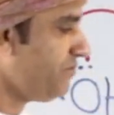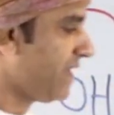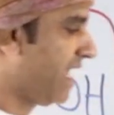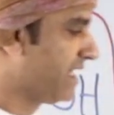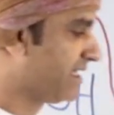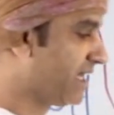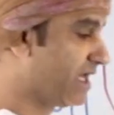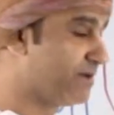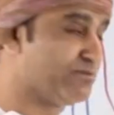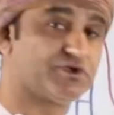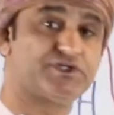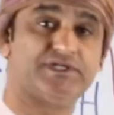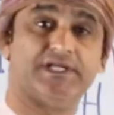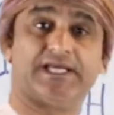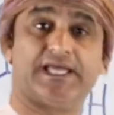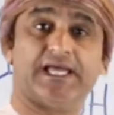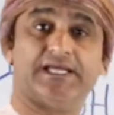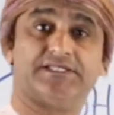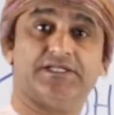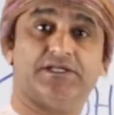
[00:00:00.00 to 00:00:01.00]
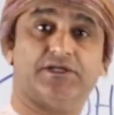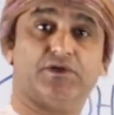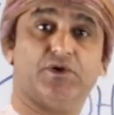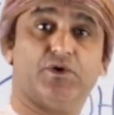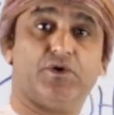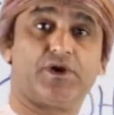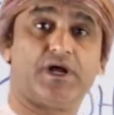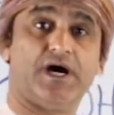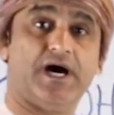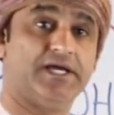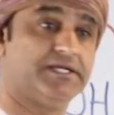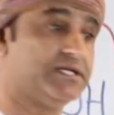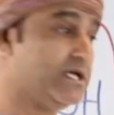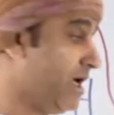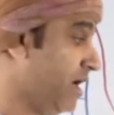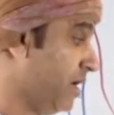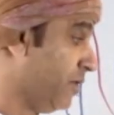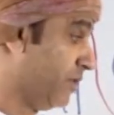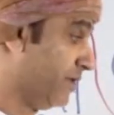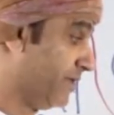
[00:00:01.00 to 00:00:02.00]
a carboxylic acid chloride,
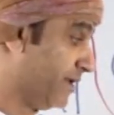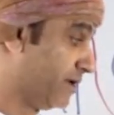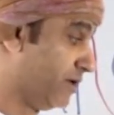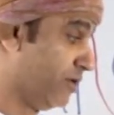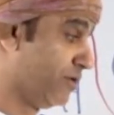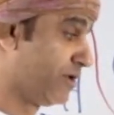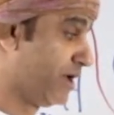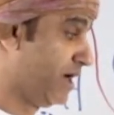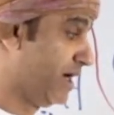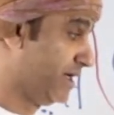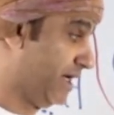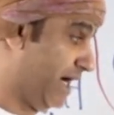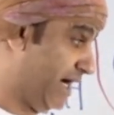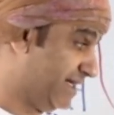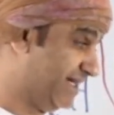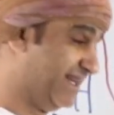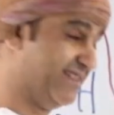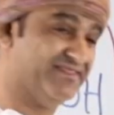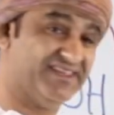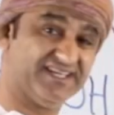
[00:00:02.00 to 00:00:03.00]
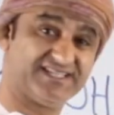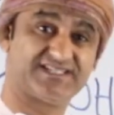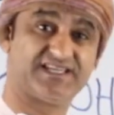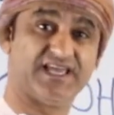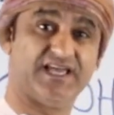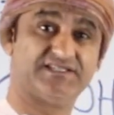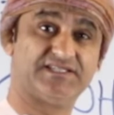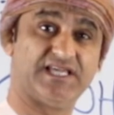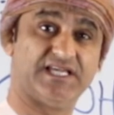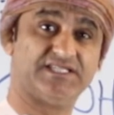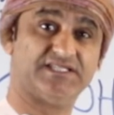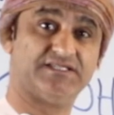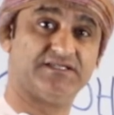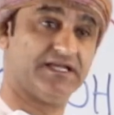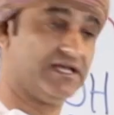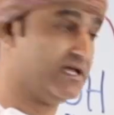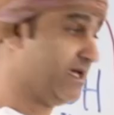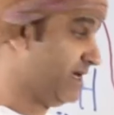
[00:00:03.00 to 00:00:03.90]
where the chloride ion in this case has